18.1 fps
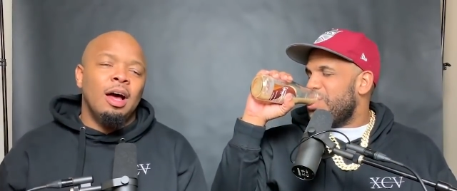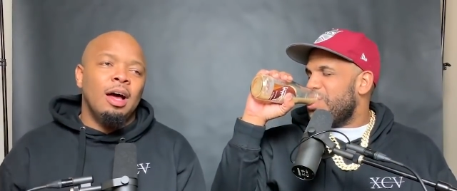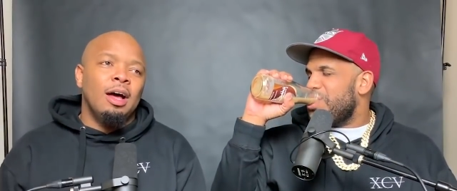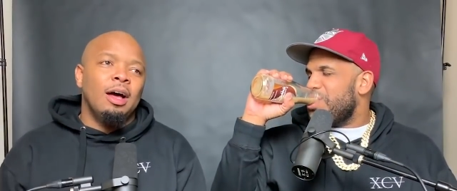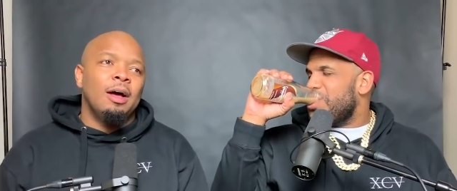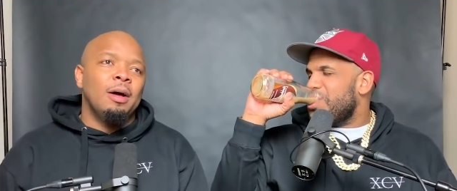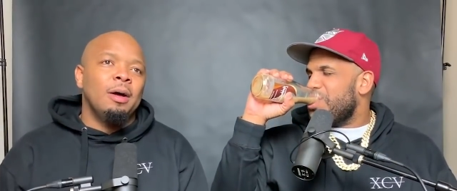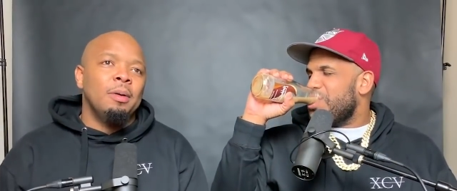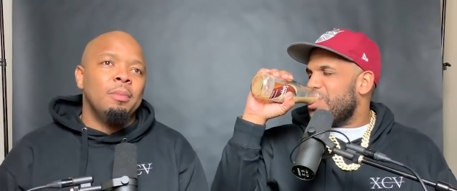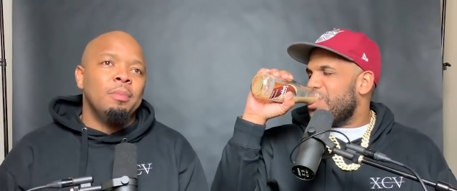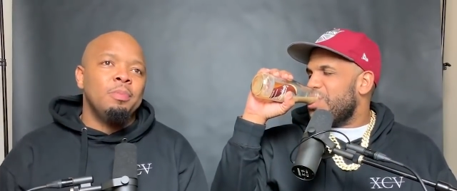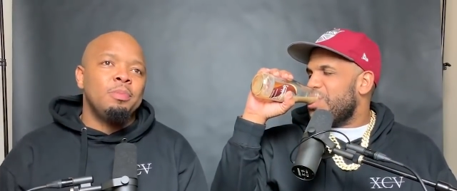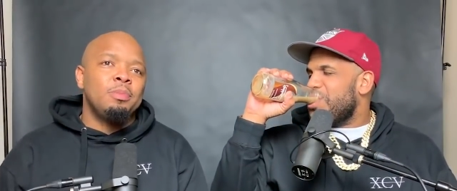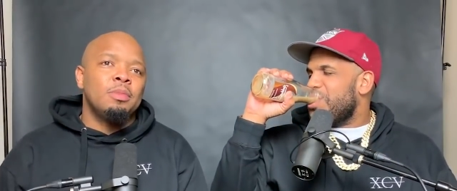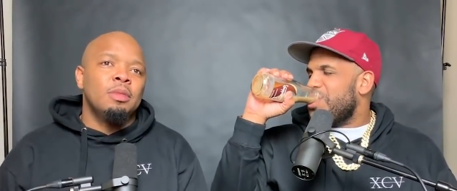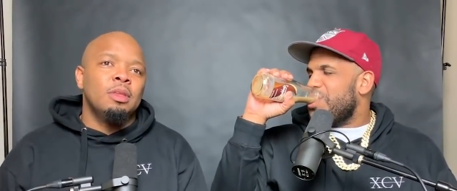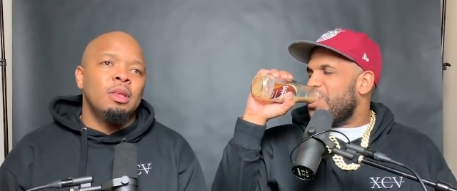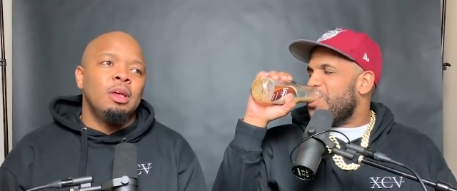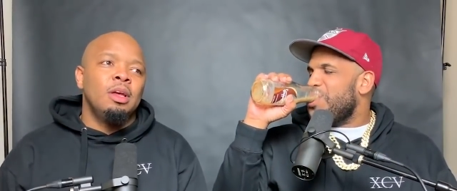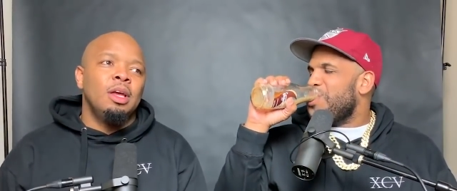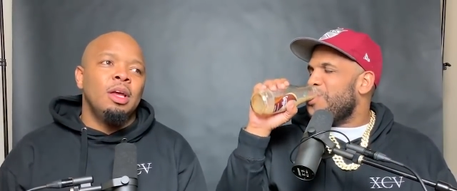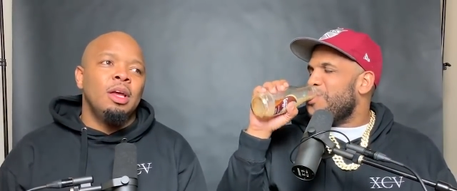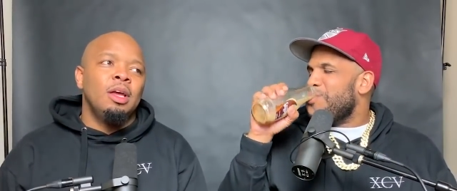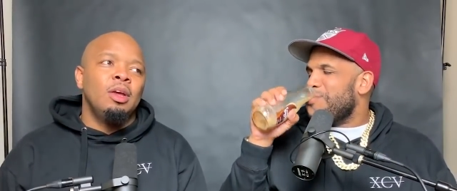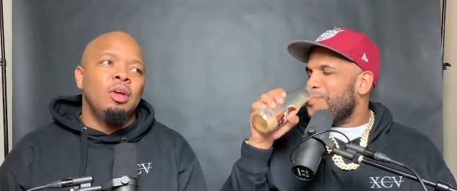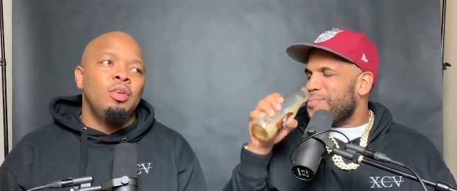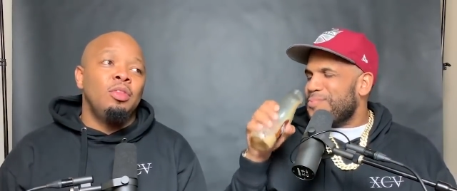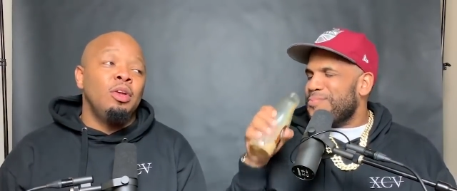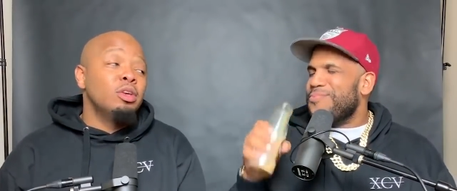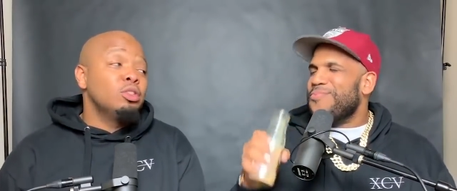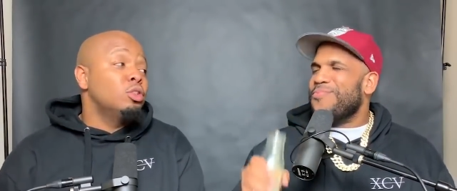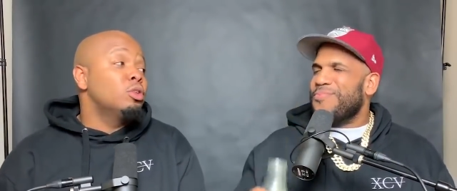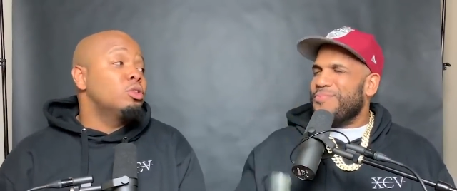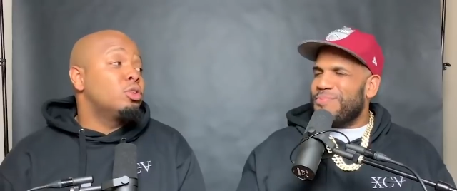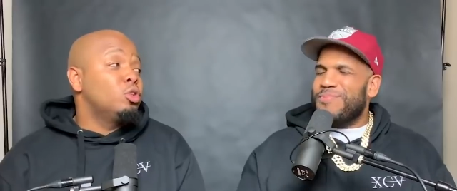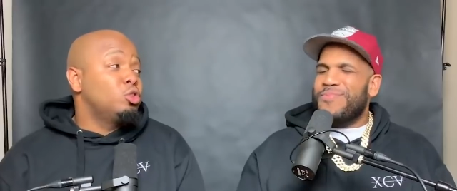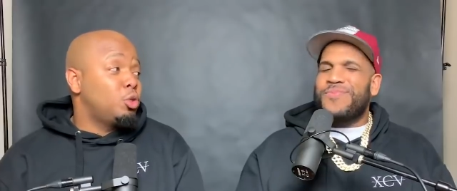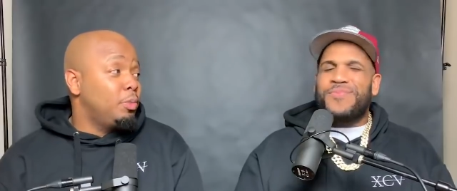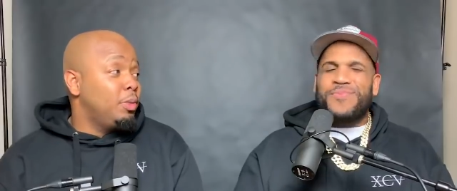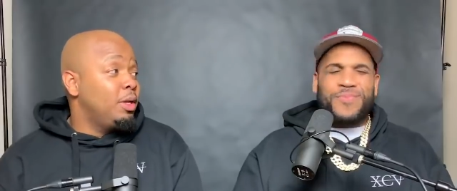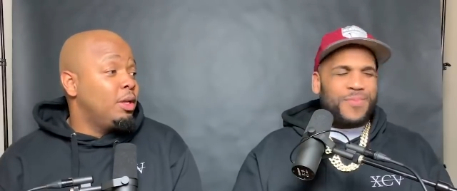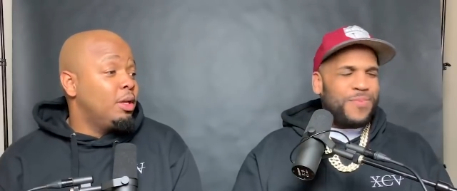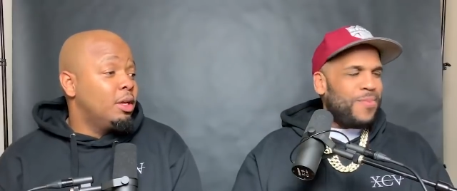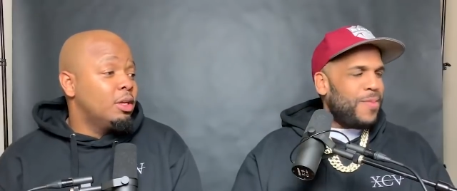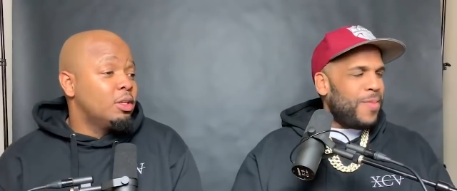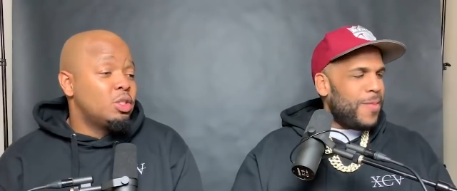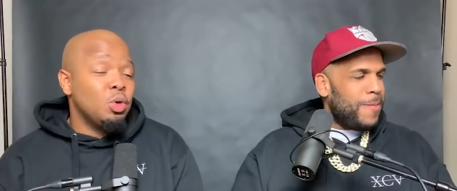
Speaker 1: Um, there's no social media.